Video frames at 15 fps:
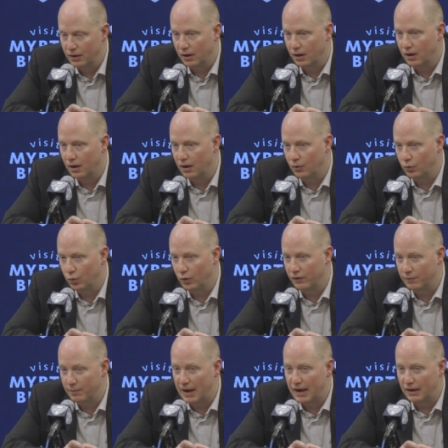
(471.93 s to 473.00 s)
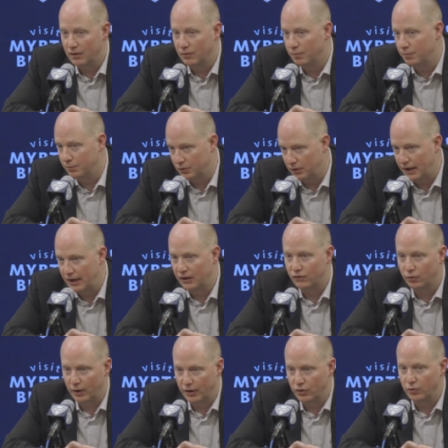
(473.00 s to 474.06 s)
Uh, we've made
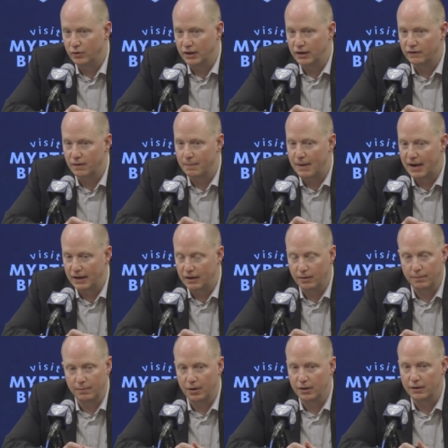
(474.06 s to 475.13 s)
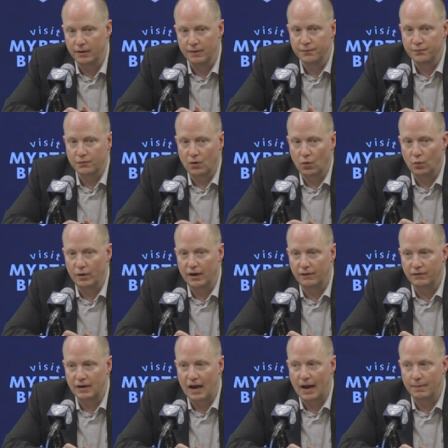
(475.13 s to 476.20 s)
plays when you need to make them, but we
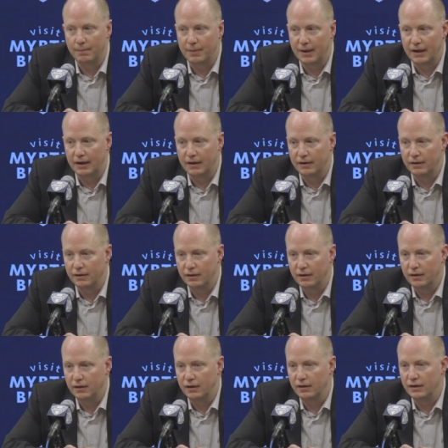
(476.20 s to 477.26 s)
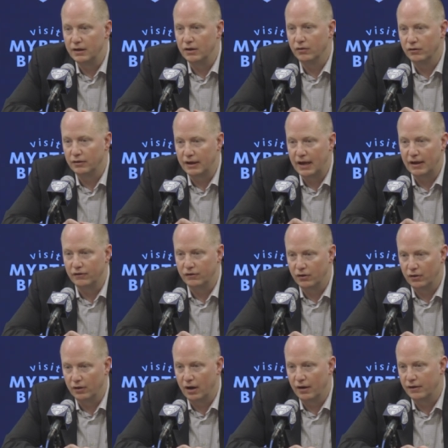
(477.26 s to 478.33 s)
have not been nearly as
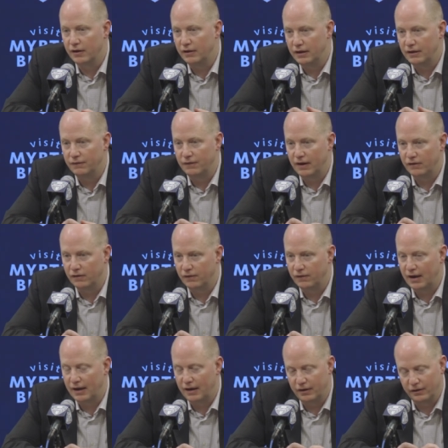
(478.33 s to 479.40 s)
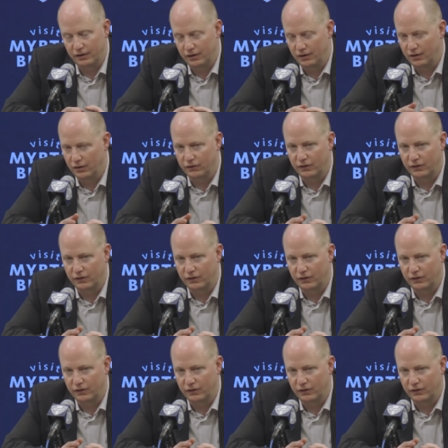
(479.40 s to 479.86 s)
good on the defensive end, you know,